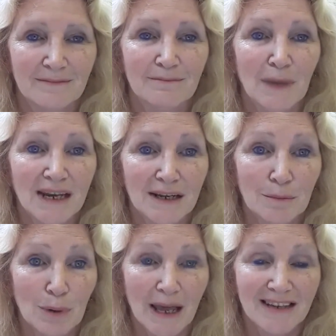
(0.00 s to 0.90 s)
Many
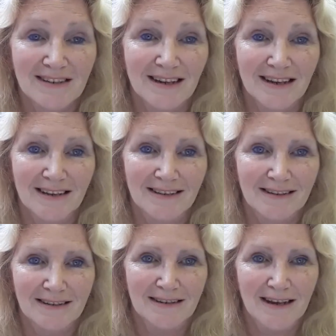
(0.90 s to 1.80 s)

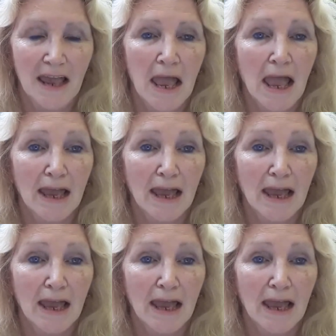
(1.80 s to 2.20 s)
blessings,